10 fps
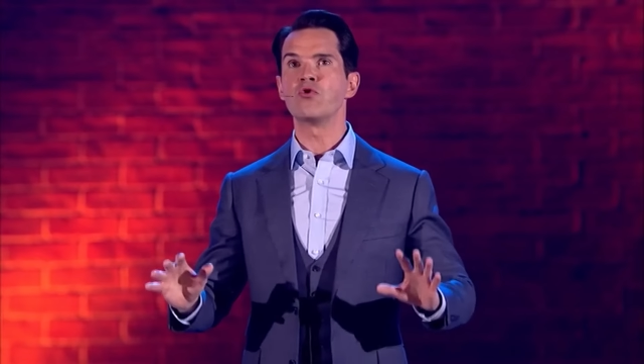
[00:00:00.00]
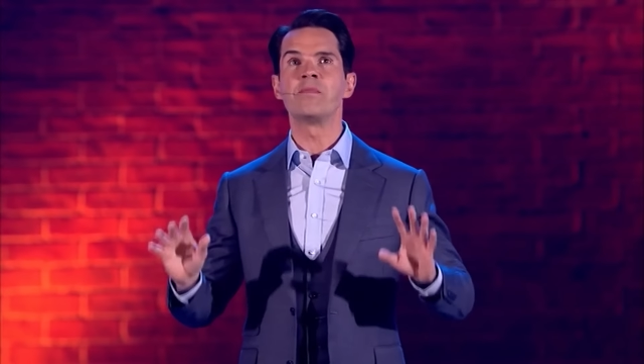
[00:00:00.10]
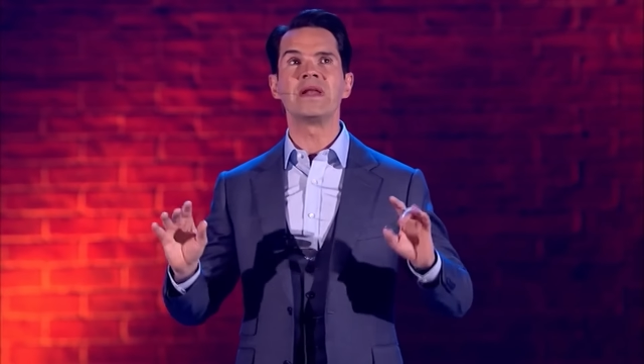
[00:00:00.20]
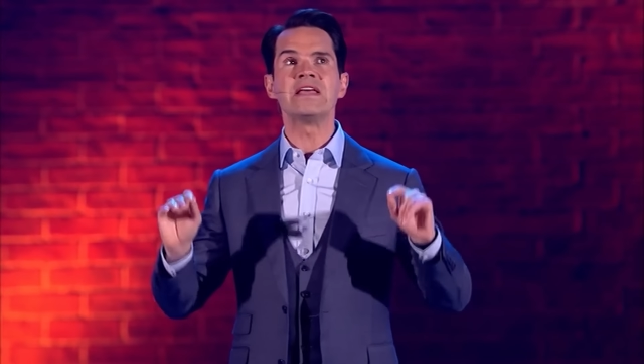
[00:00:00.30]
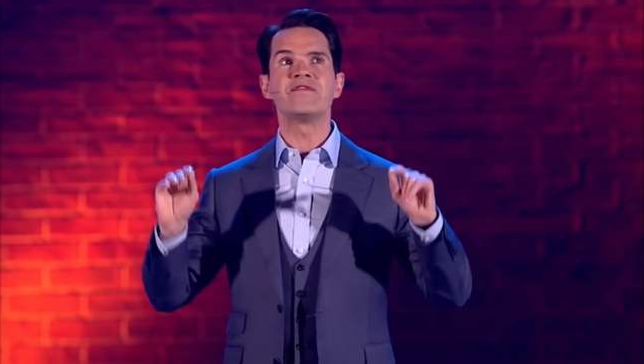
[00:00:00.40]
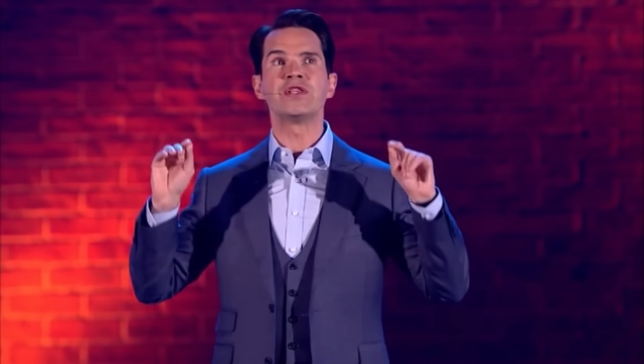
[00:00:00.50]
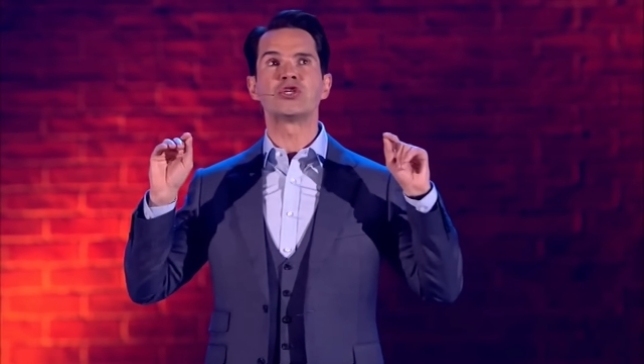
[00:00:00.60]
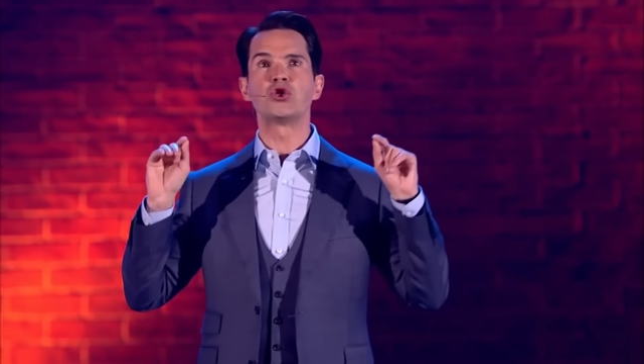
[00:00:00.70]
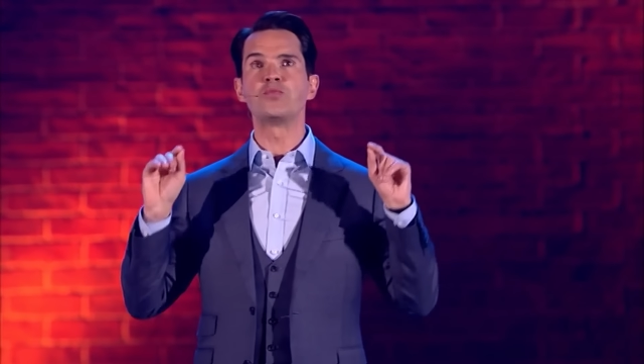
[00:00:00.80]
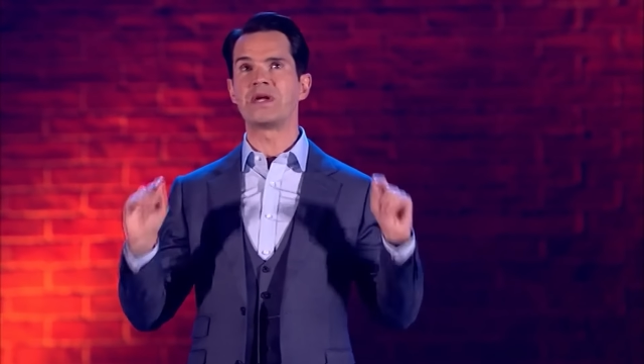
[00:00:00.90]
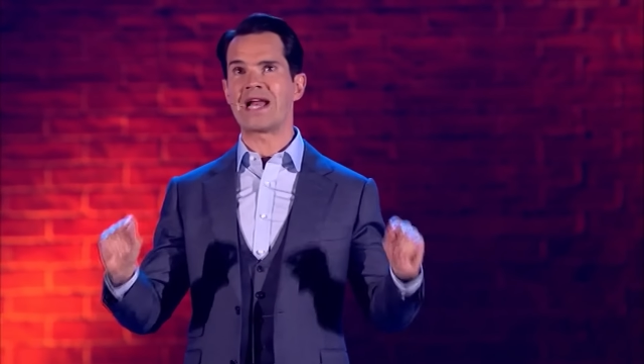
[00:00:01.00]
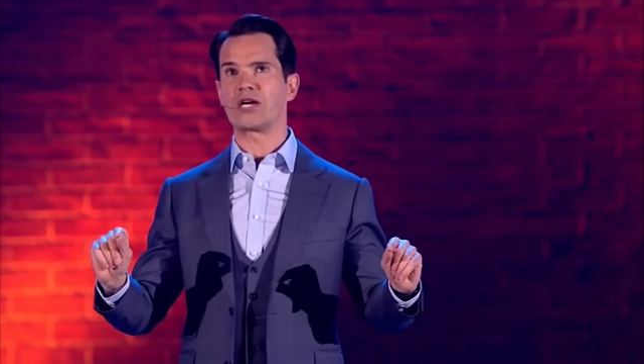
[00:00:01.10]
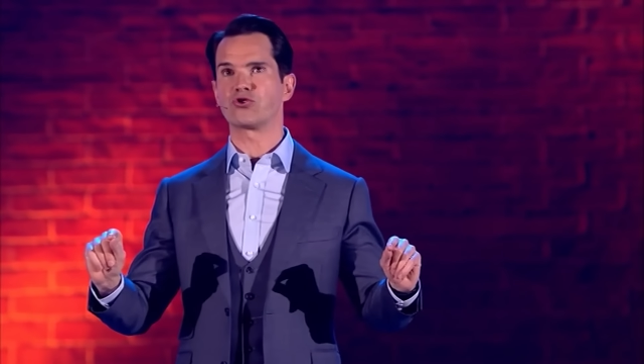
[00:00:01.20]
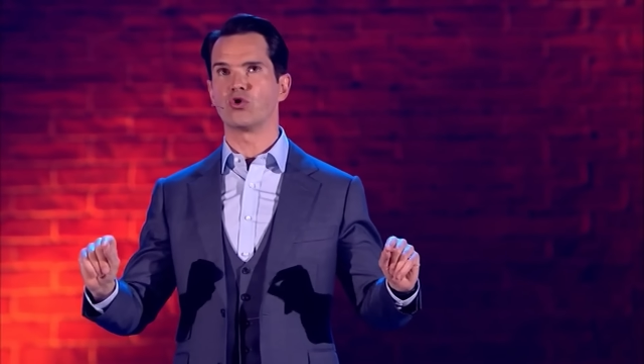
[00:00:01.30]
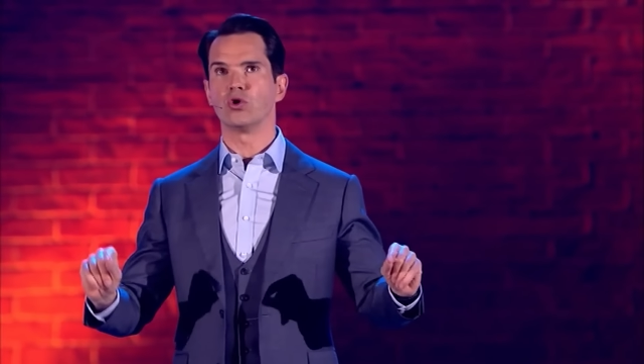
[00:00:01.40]
room believe in the
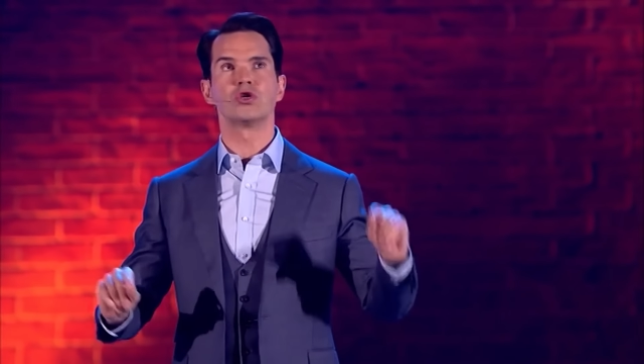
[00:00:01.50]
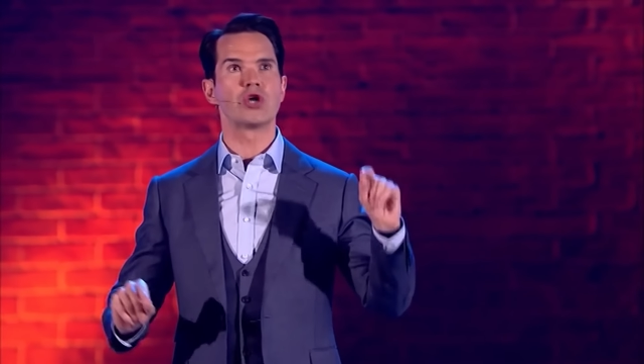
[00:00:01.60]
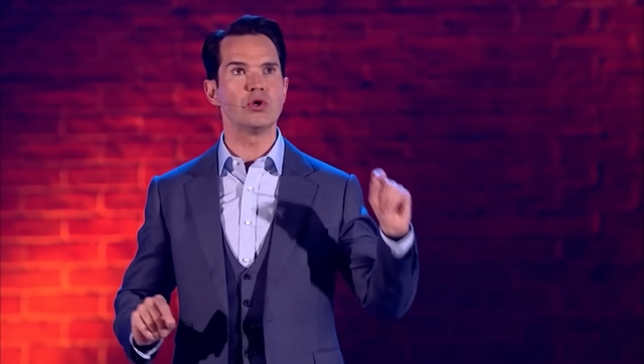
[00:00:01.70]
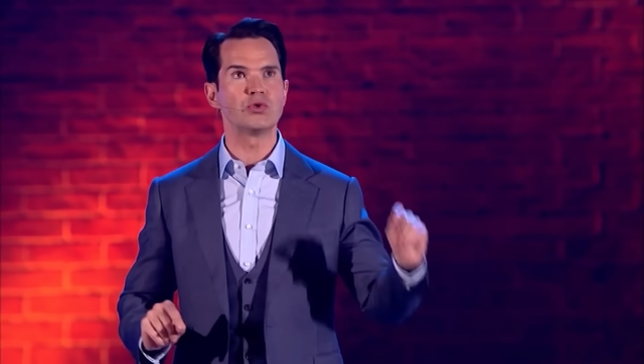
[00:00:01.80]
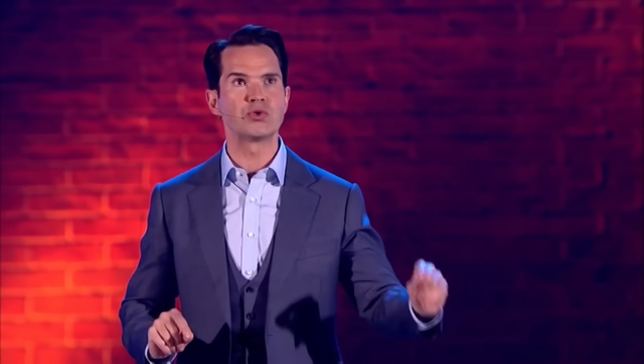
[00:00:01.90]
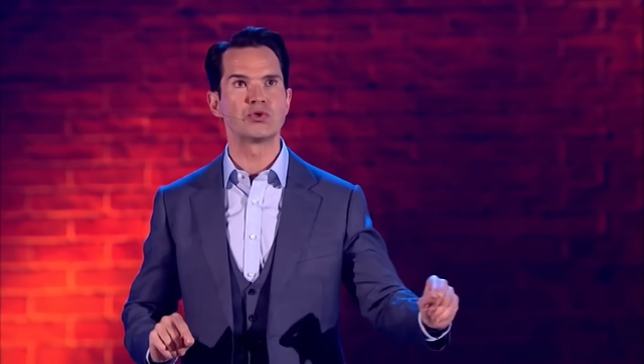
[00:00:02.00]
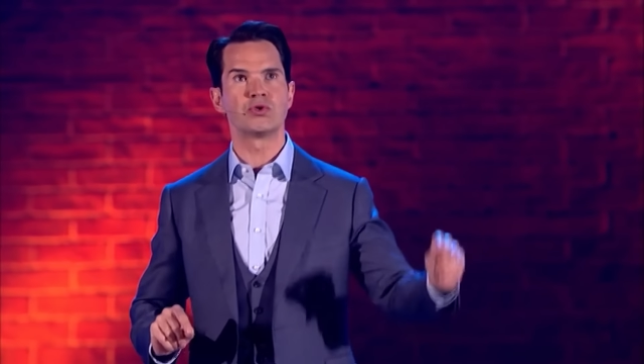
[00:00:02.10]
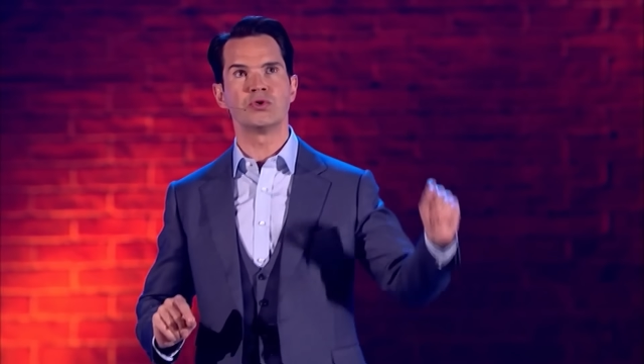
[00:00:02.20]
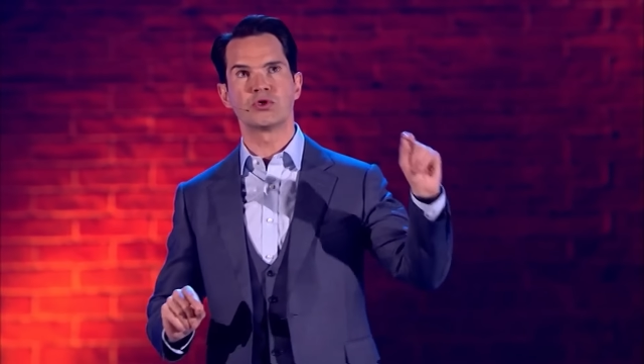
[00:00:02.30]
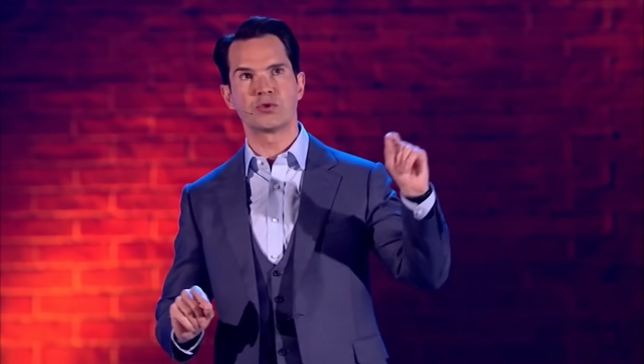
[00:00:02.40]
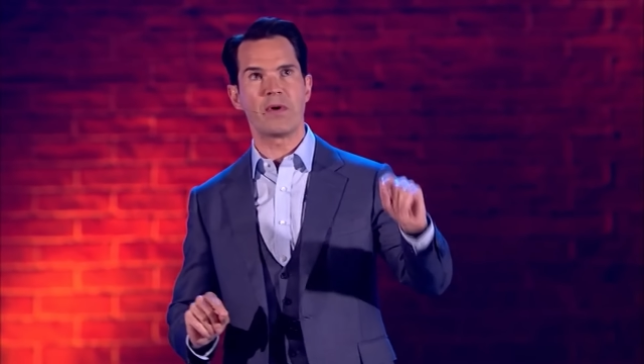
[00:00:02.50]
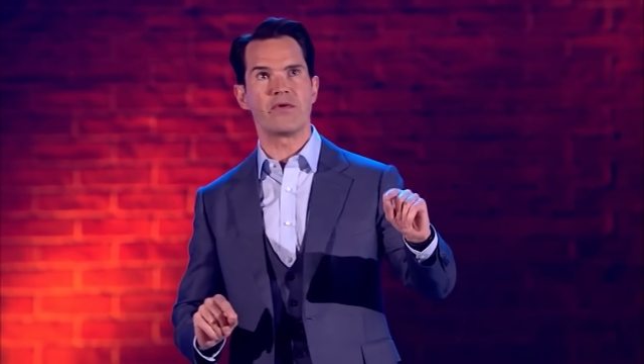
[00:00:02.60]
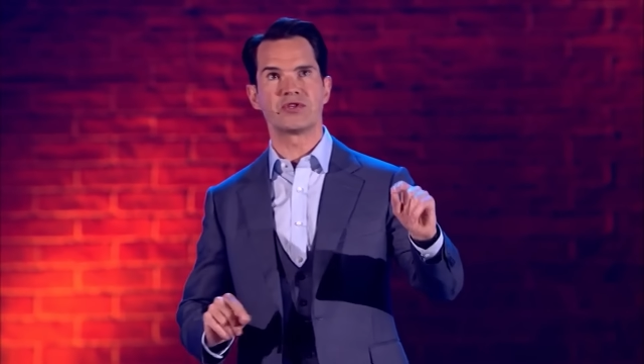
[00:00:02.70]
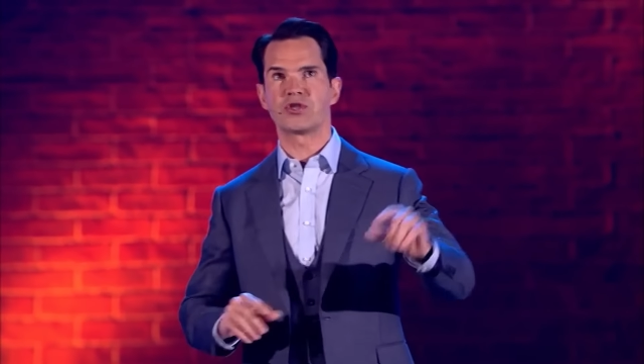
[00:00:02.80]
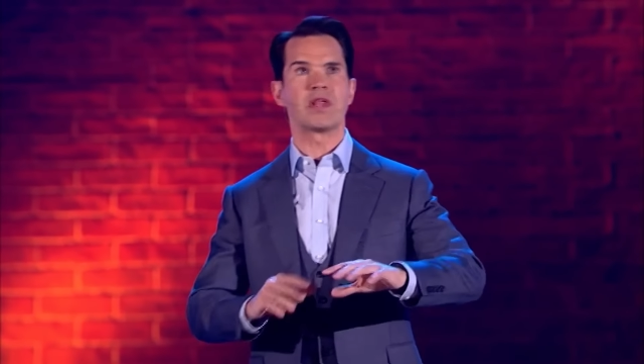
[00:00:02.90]
supernatural, ghosts and
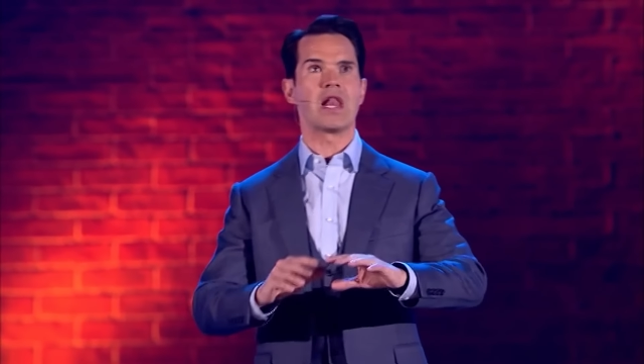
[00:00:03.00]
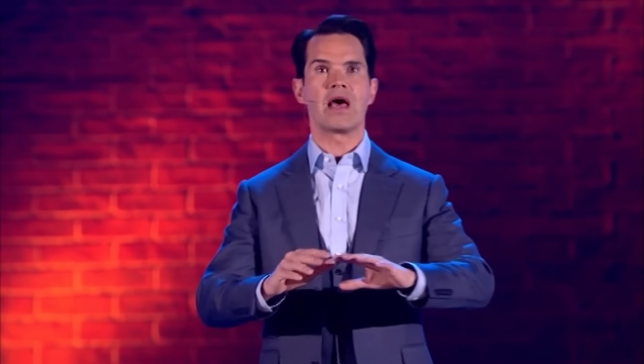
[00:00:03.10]
spirits and the